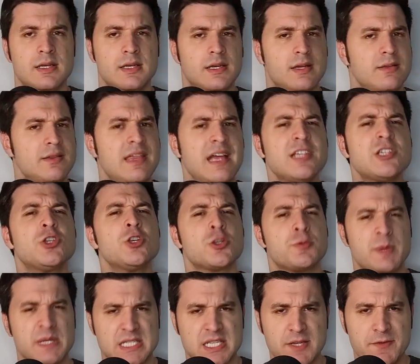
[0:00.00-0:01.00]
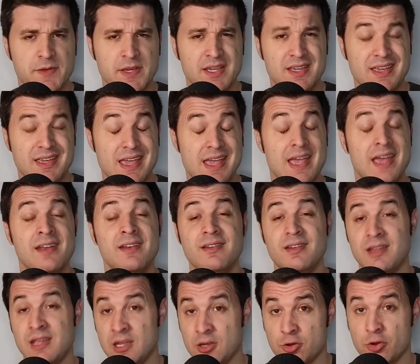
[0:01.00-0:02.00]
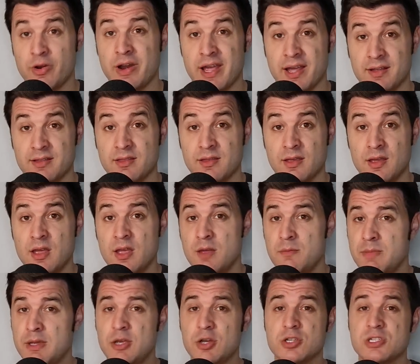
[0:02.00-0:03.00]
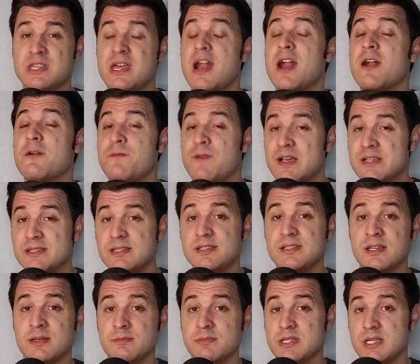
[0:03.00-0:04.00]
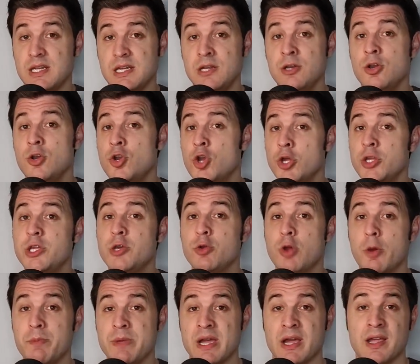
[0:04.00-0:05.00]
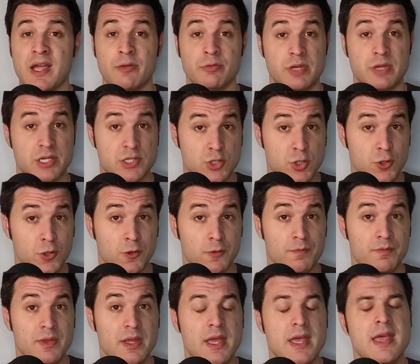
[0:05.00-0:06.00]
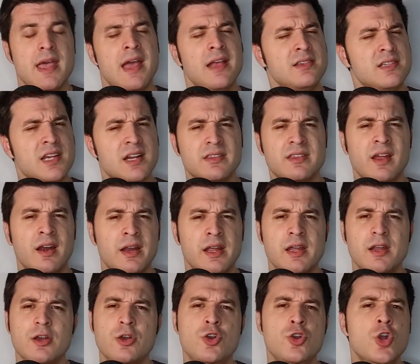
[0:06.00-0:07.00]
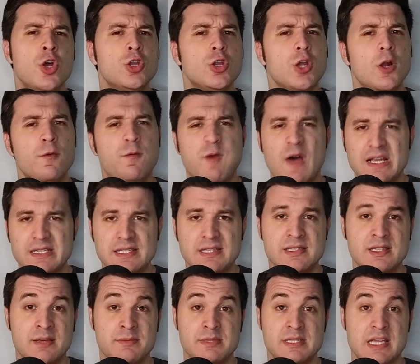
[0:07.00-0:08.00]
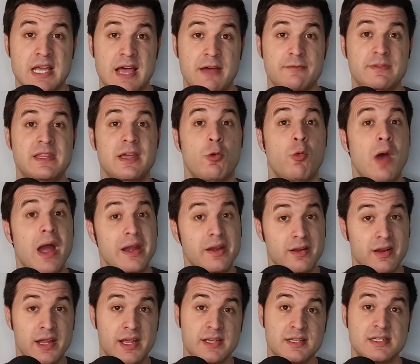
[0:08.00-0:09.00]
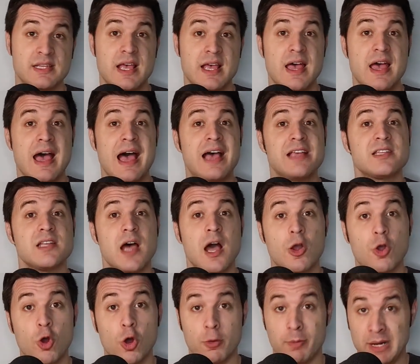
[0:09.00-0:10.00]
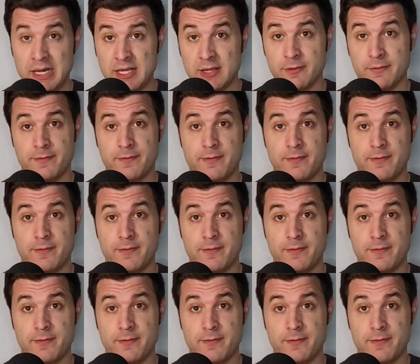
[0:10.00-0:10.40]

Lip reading: That's too specific and incorrect, because there are fascisms in non-European countries too, and certainly not all fascisms have the white race as a core belief.